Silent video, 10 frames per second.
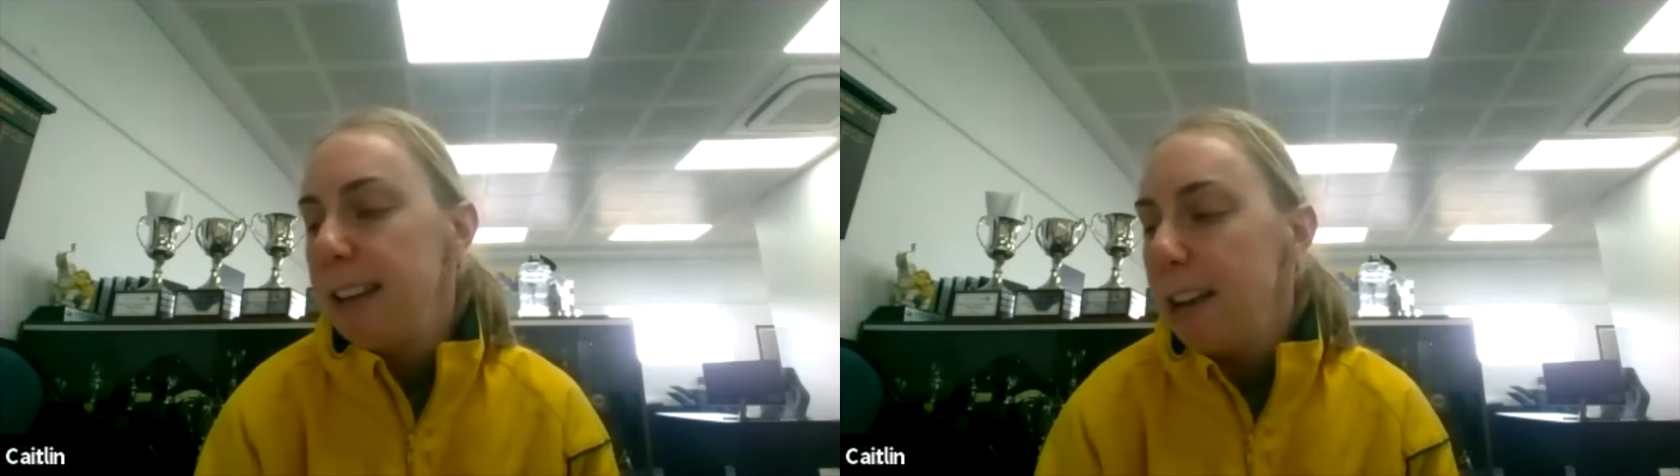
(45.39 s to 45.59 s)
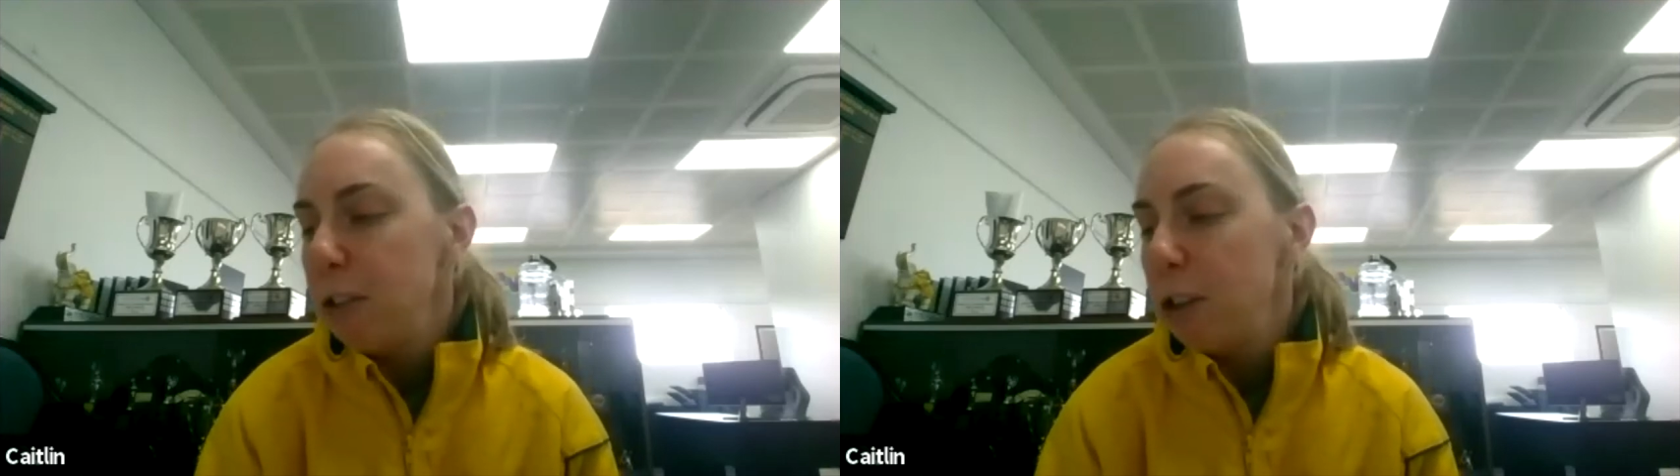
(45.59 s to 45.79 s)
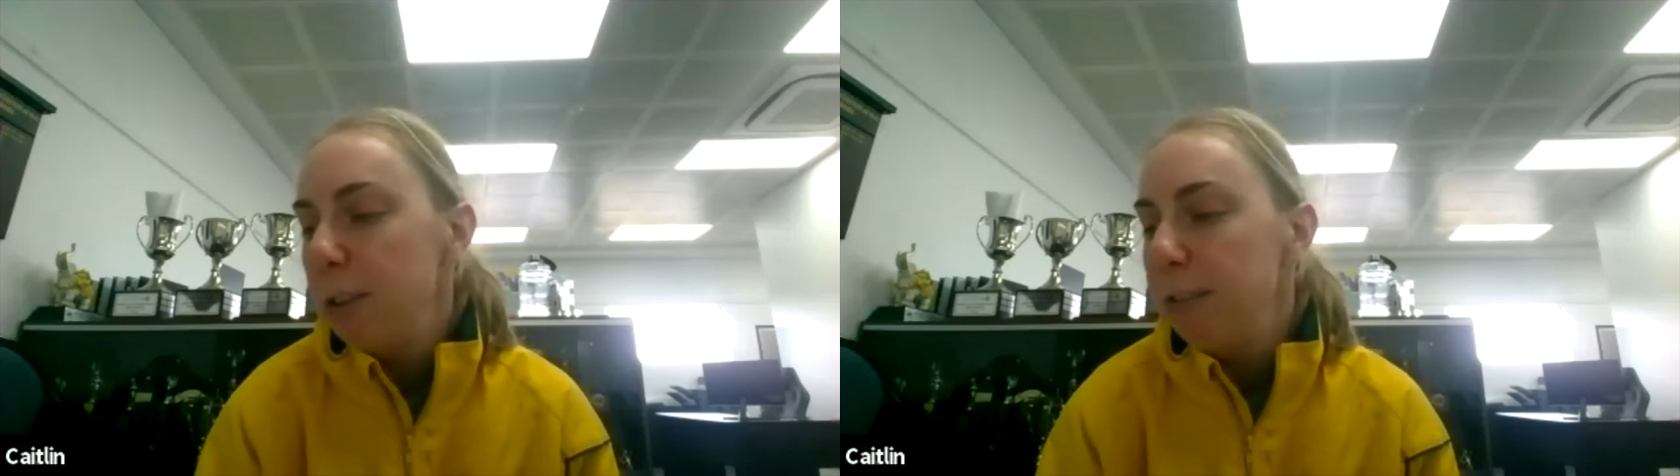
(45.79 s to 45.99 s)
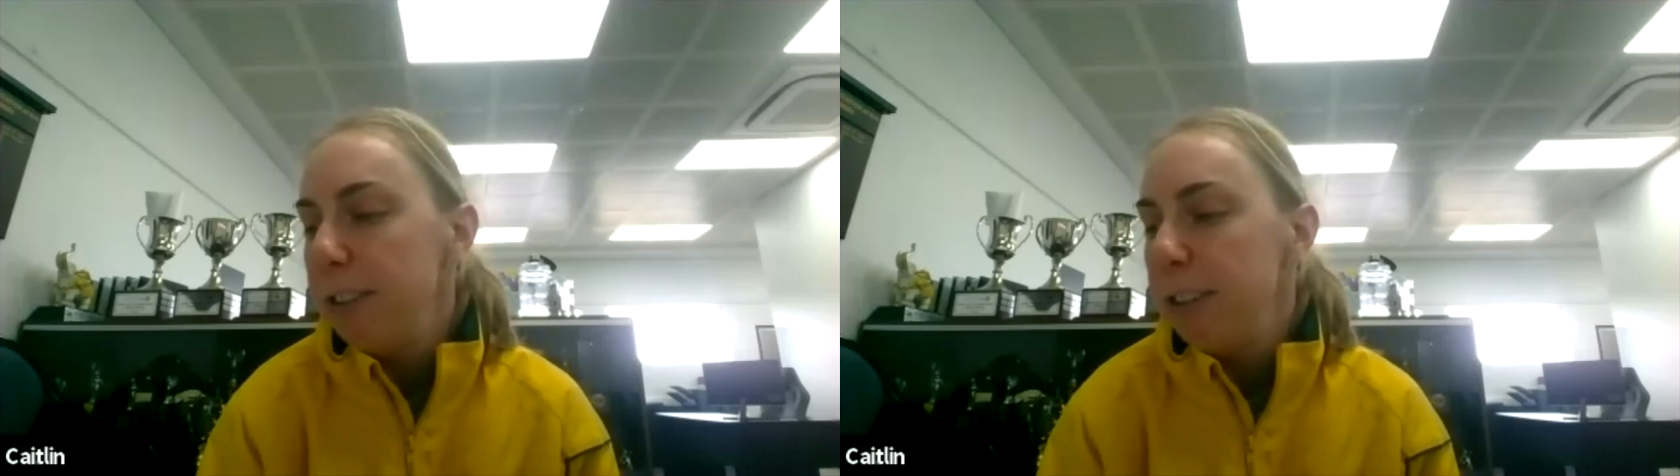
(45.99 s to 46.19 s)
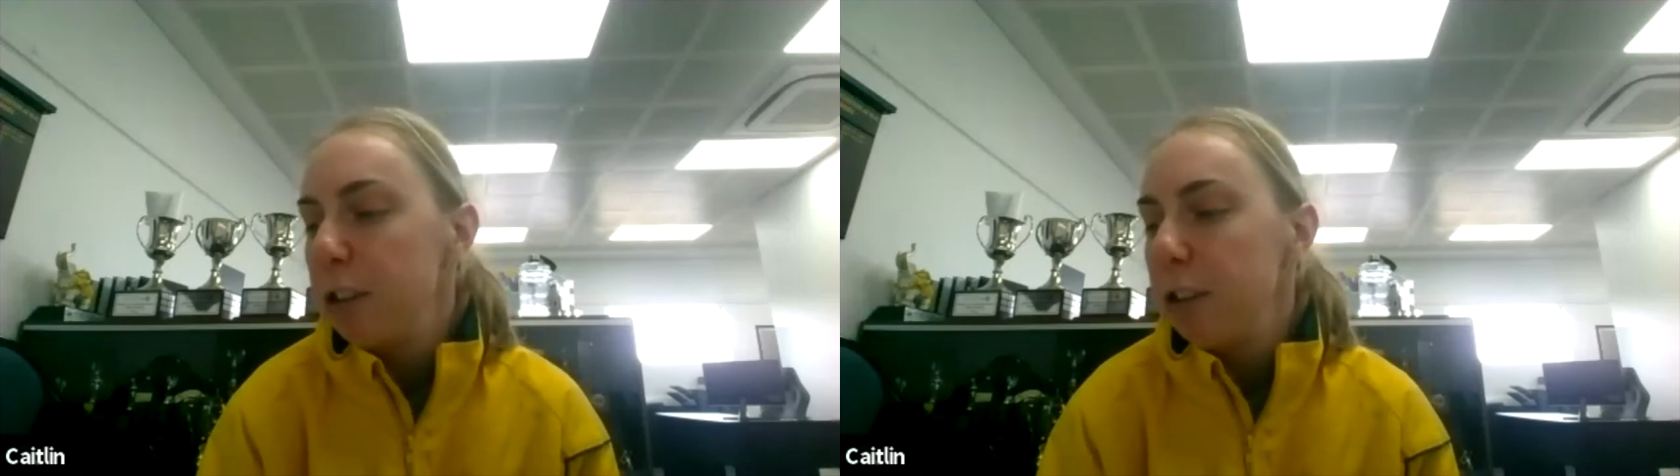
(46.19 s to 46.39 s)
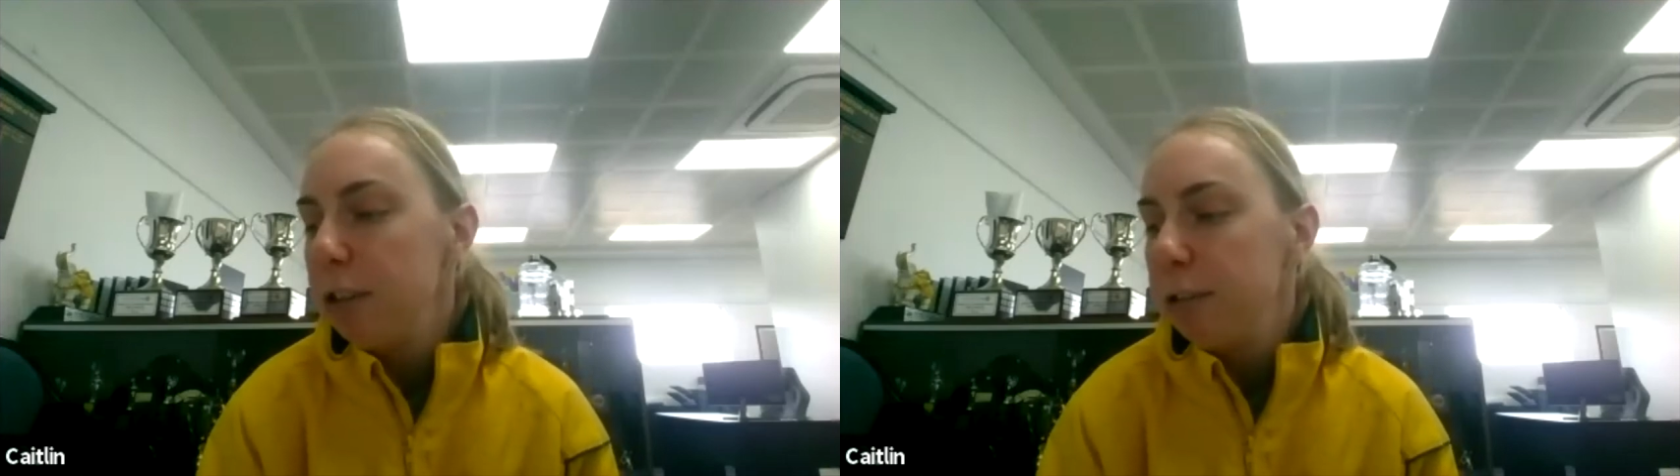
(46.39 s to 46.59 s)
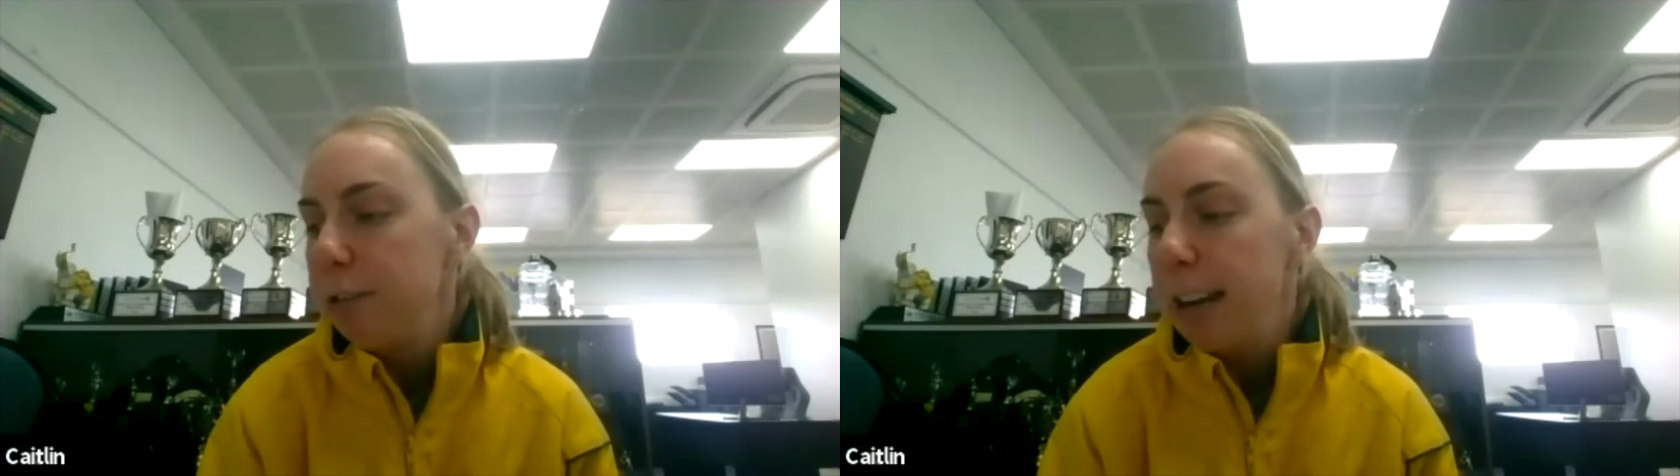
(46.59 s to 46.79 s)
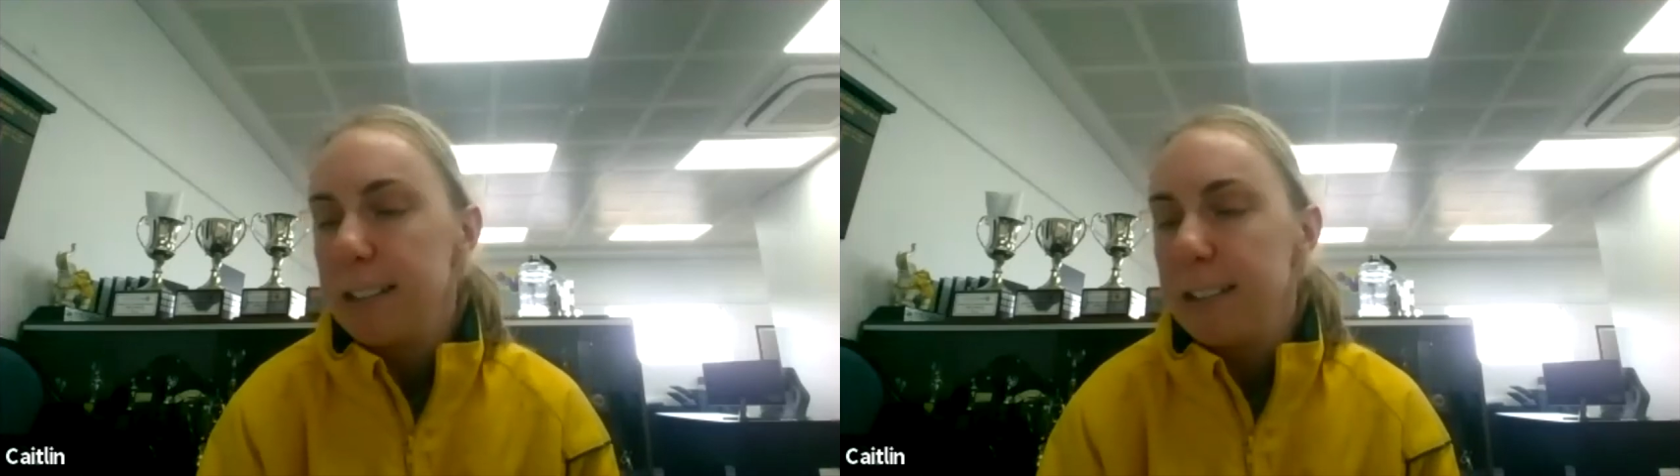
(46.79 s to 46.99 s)
technical and physical
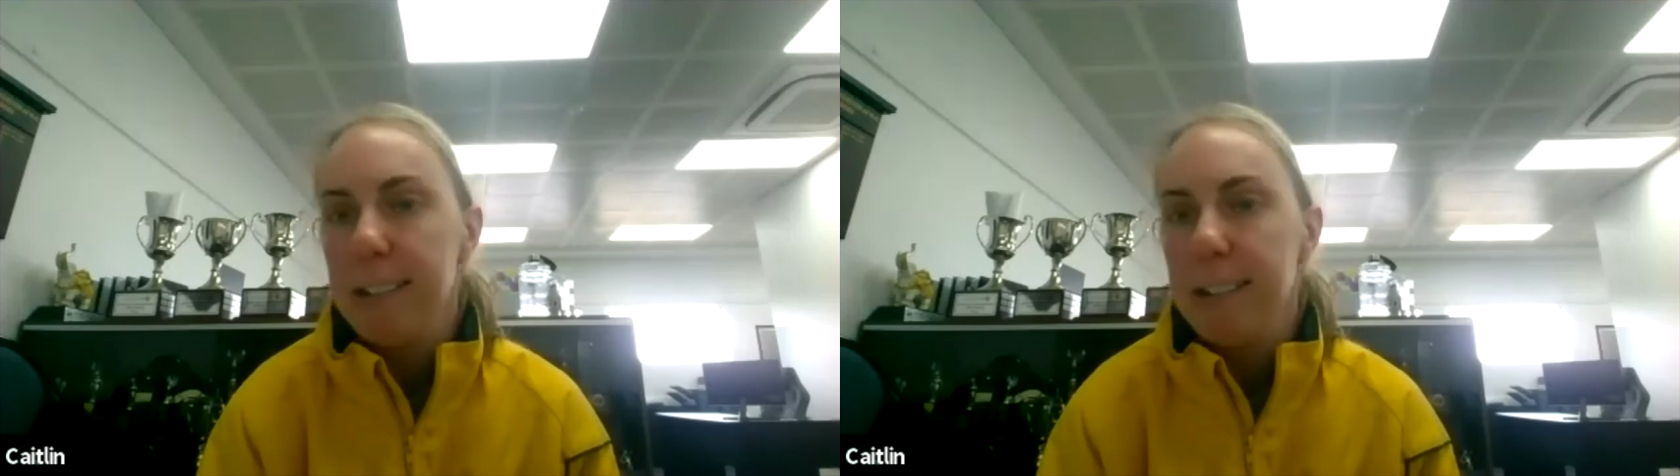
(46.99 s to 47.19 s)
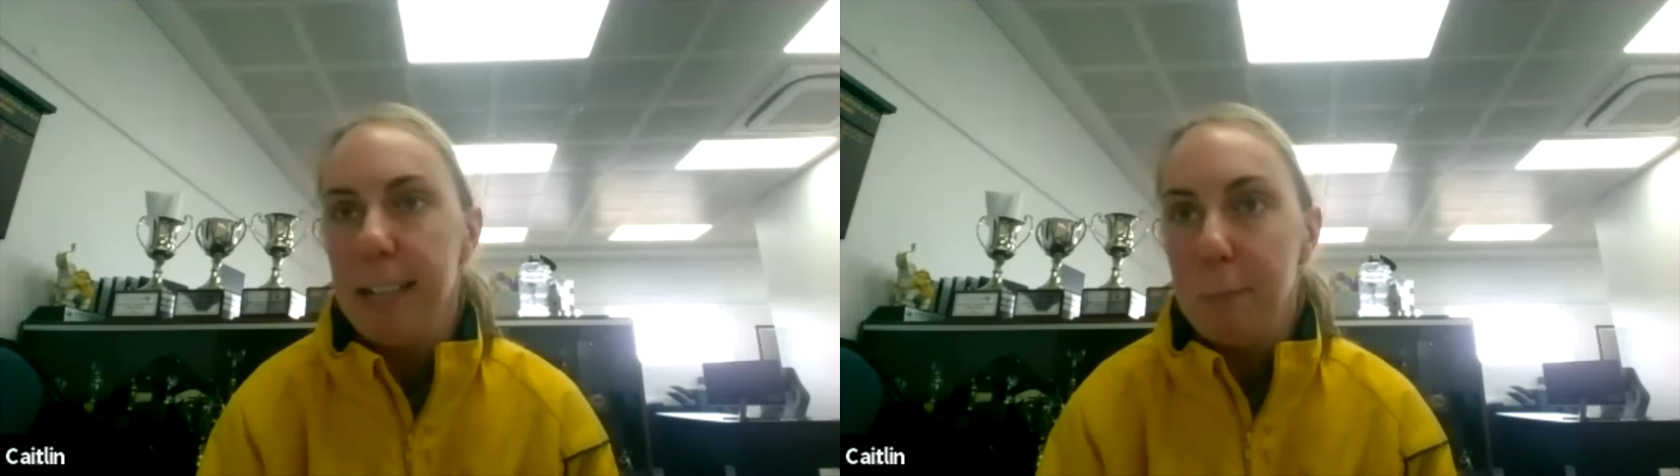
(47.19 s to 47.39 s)
factors